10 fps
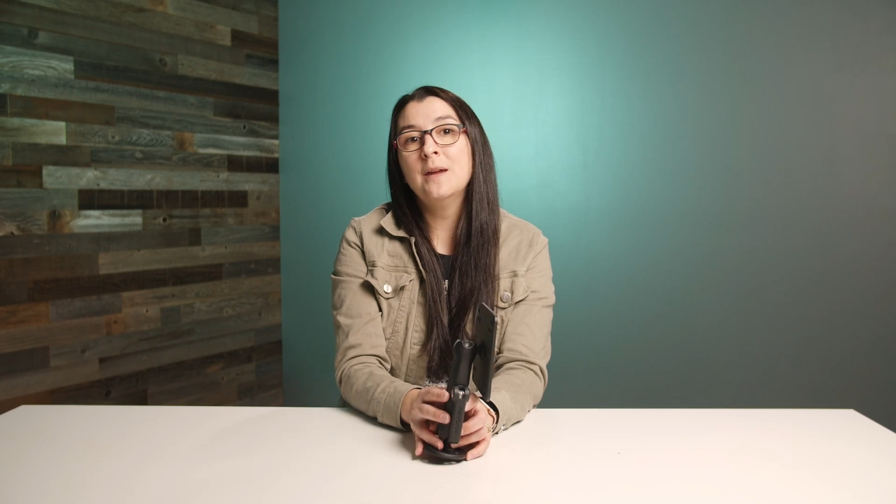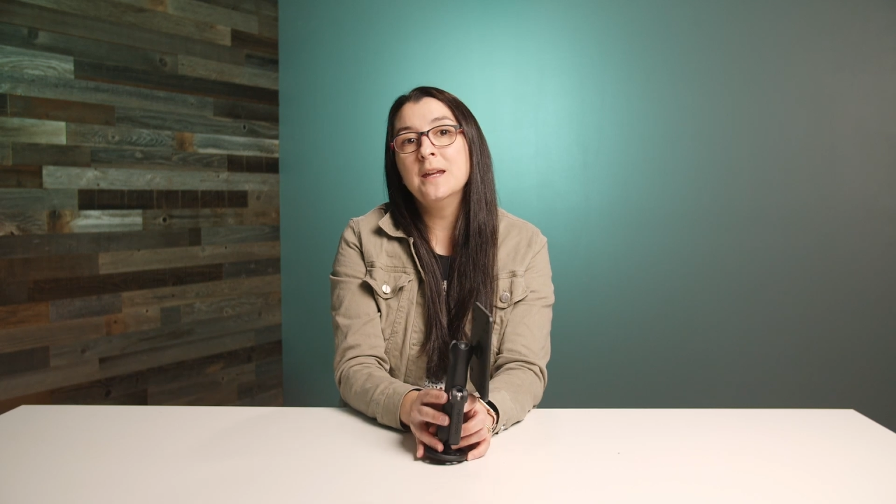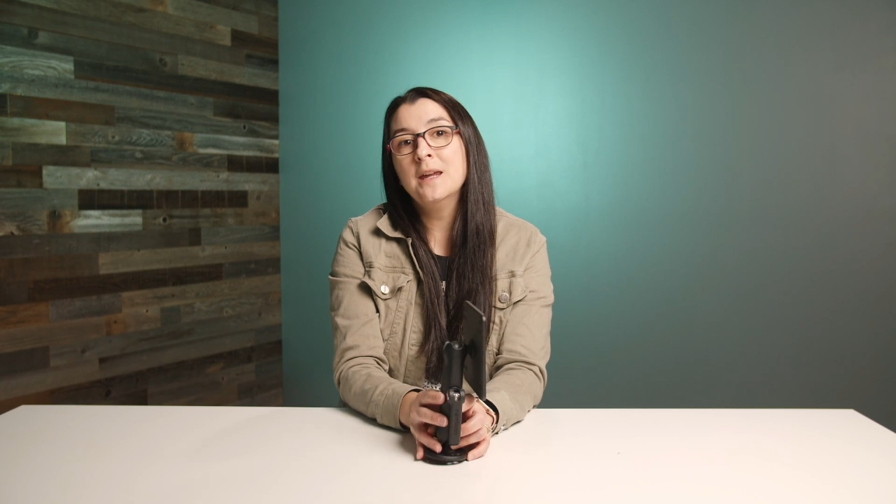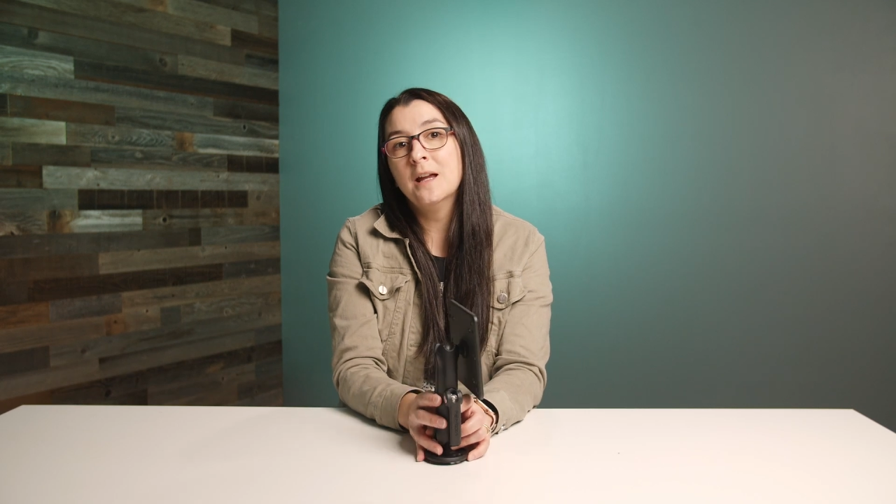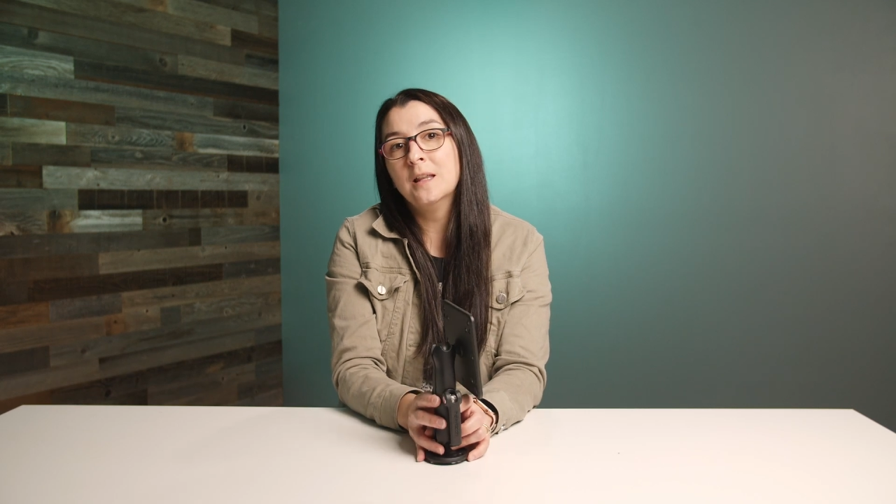
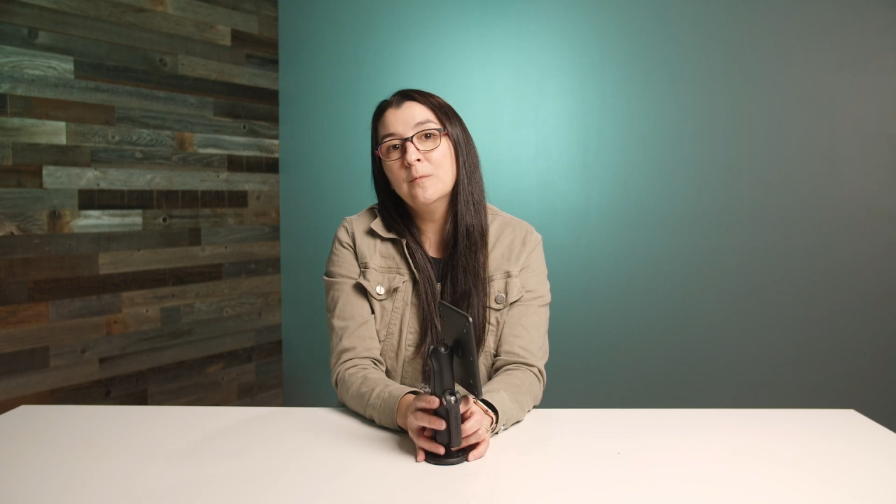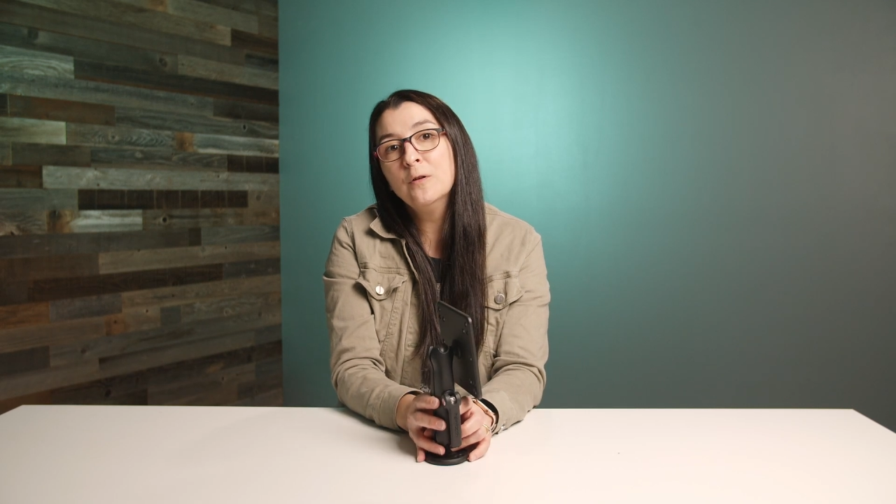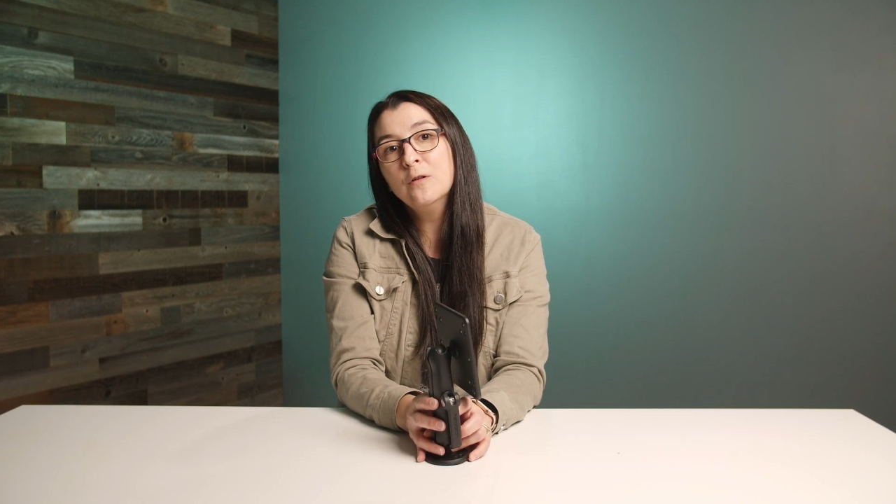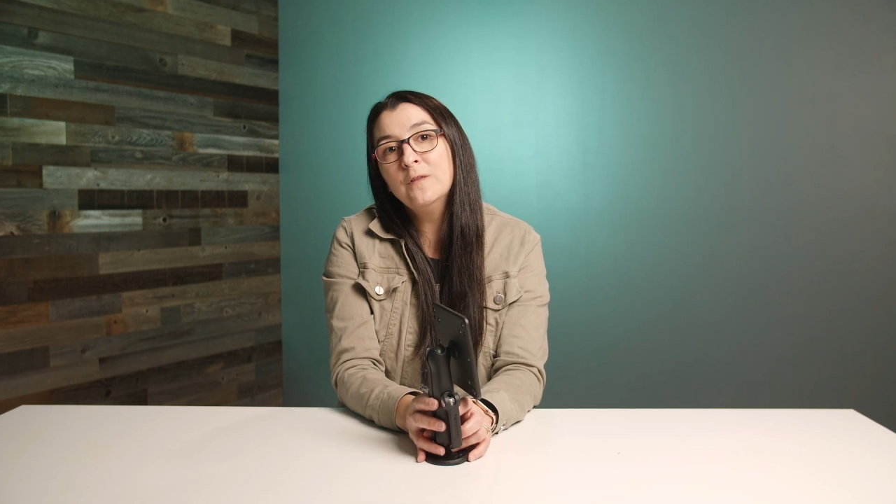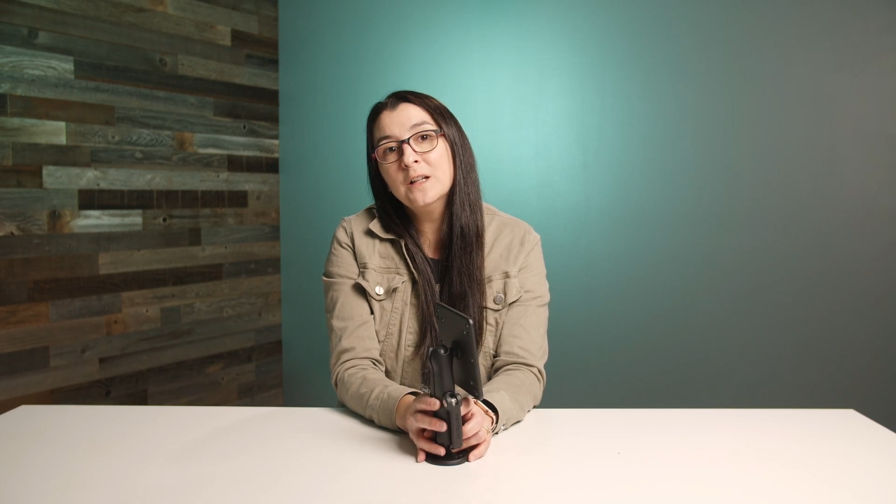making it the
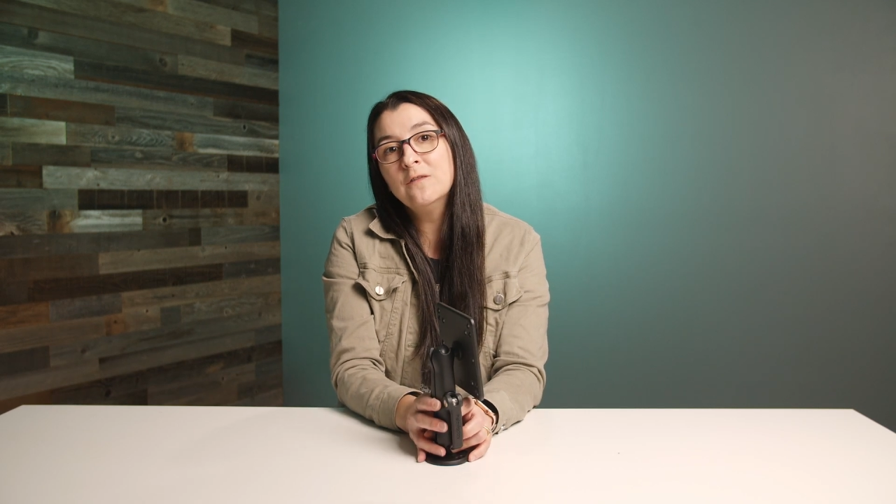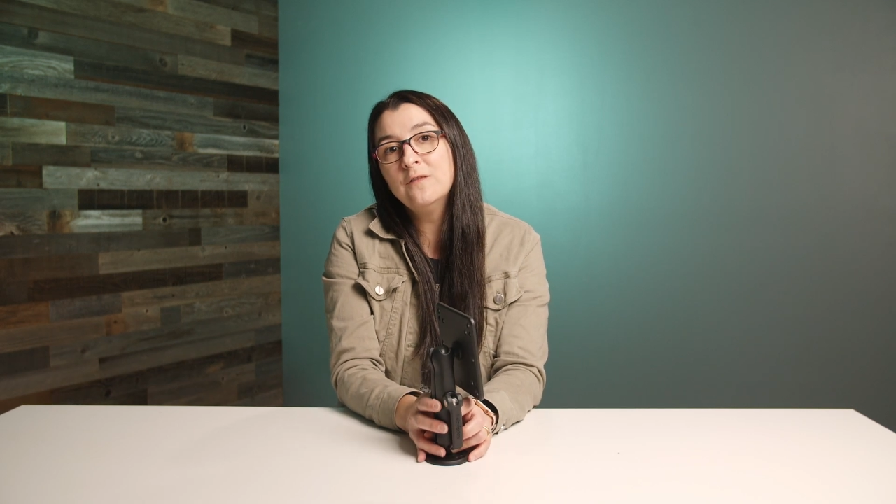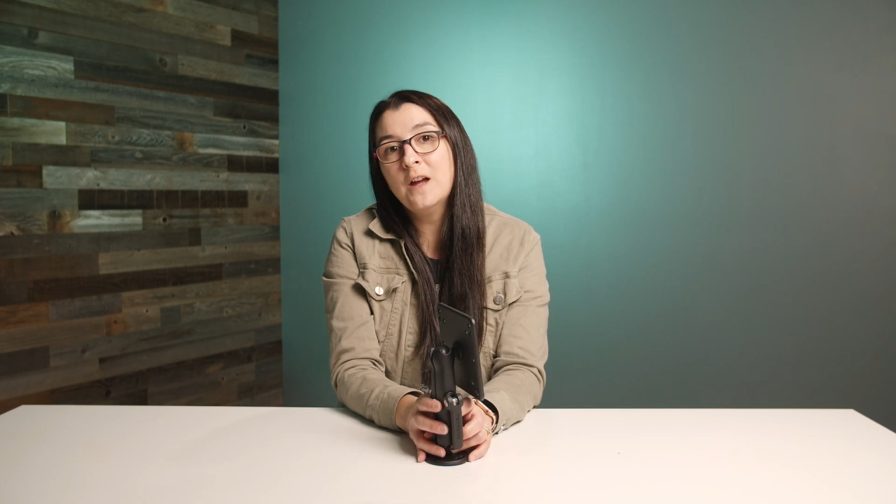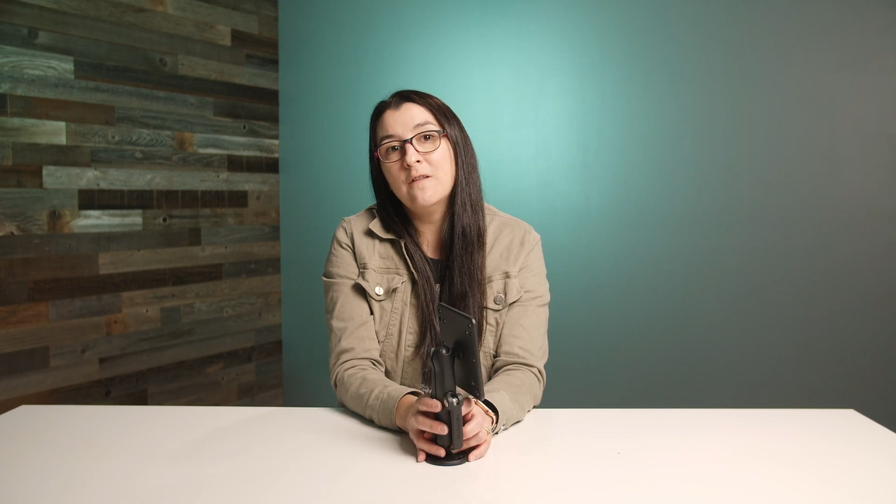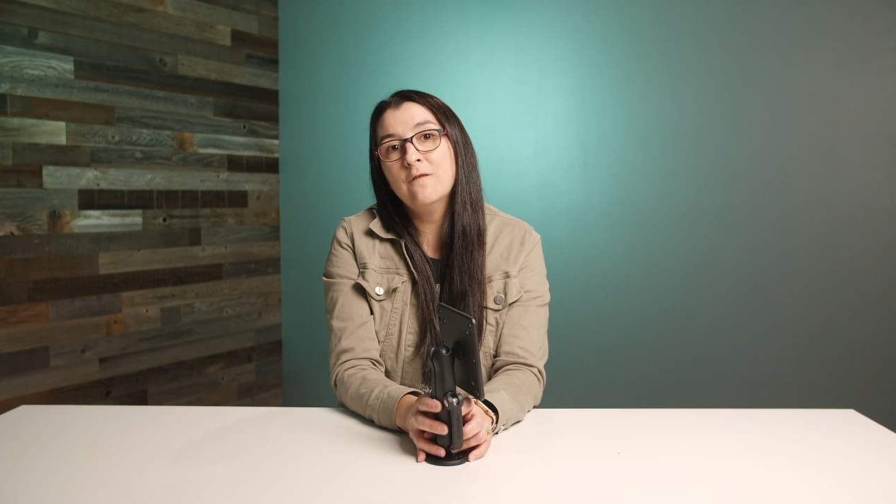perfect
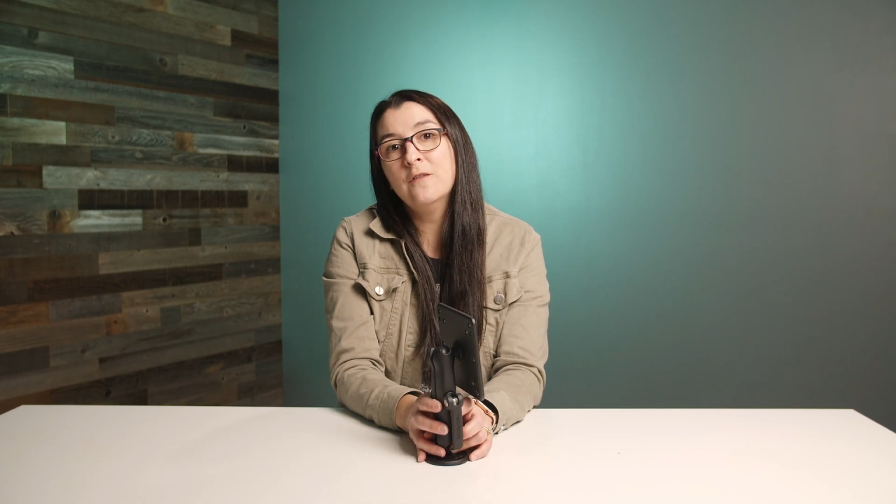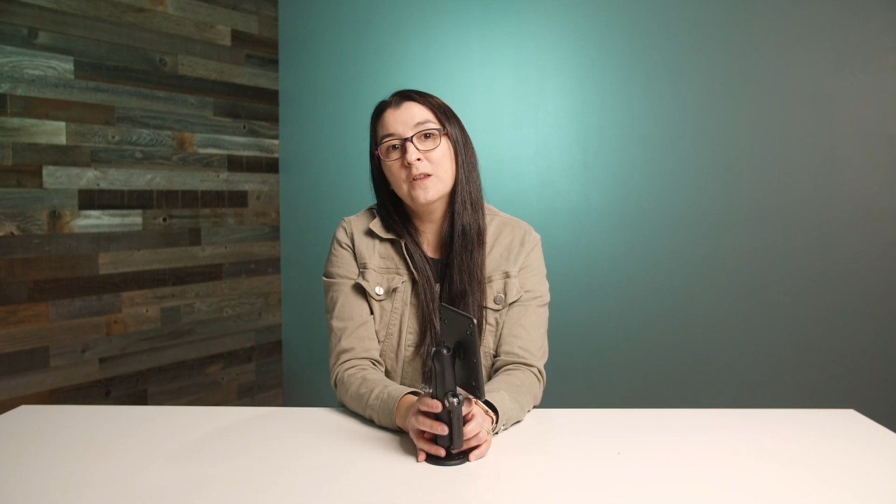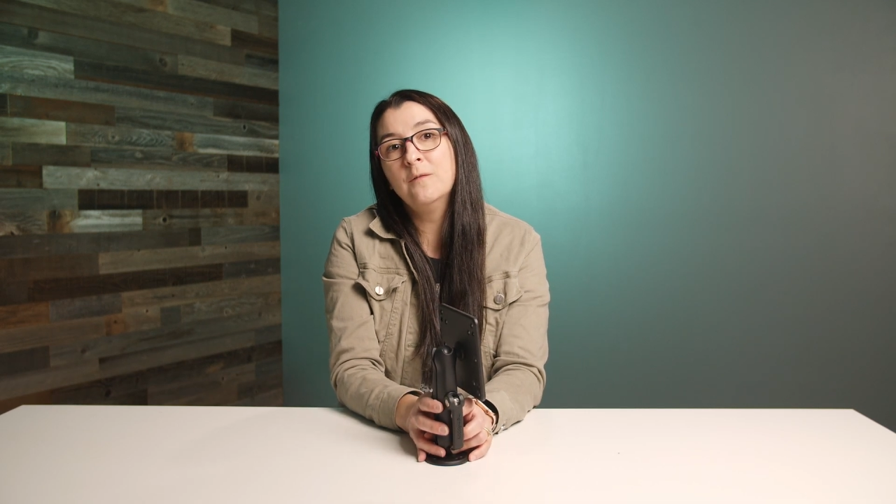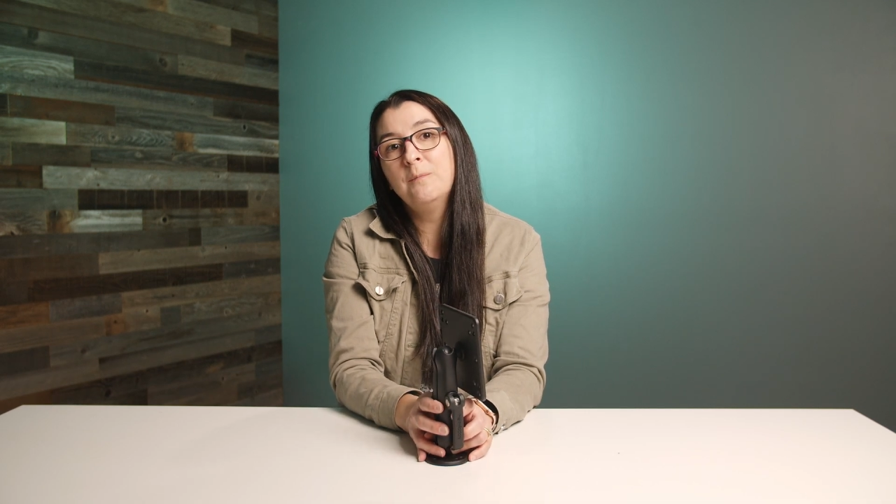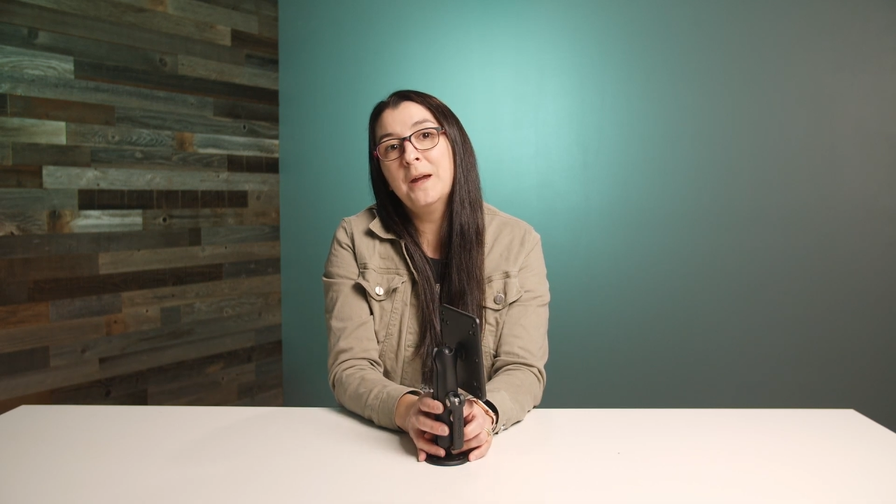fit for the